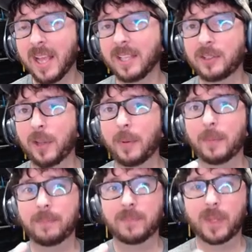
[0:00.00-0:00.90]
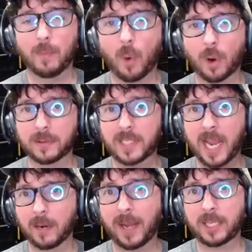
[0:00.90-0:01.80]
So the more
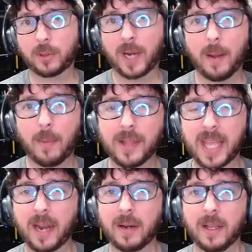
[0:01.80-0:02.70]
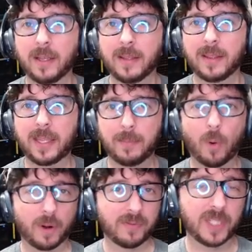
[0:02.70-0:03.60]
terabytes you cram on there, the
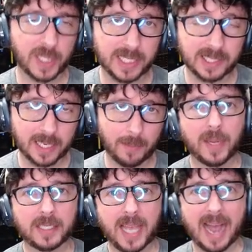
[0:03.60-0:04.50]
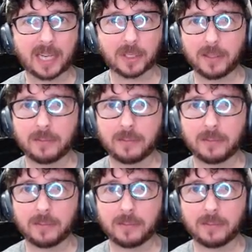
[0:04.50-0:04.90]
more efficient it's going to be to actually